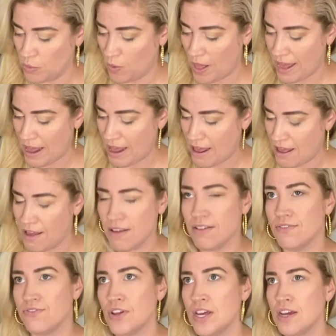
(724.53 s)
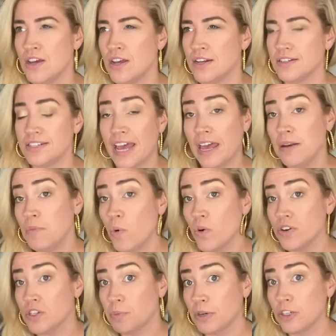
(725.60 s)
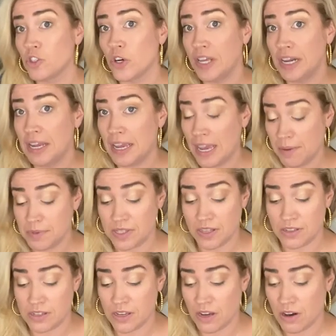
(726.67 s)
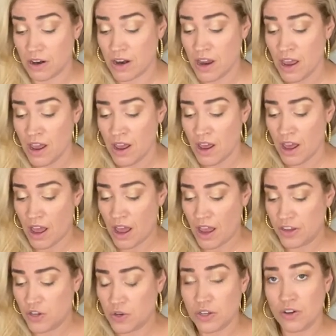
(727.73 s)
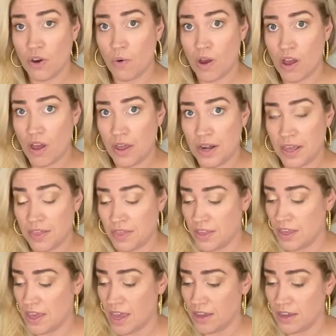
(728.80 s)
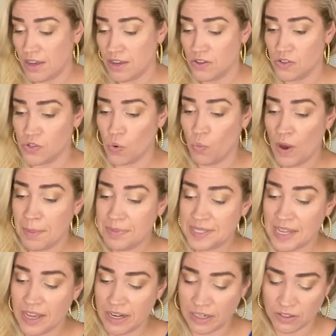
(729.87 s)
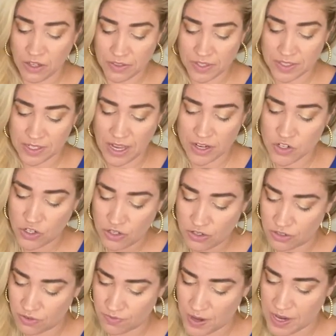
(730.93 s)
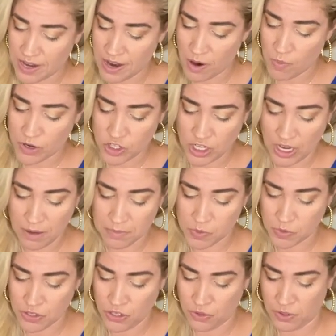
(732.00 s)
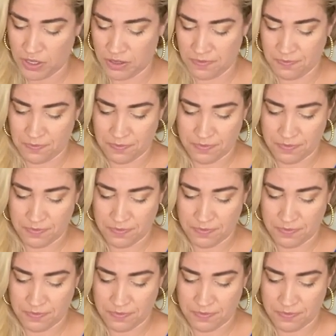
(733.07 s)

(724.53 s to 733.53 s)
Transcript: will have 10 more spring training games this year. Uh, you could go on the Yankees website and look at the schedule to find out which games we're doing.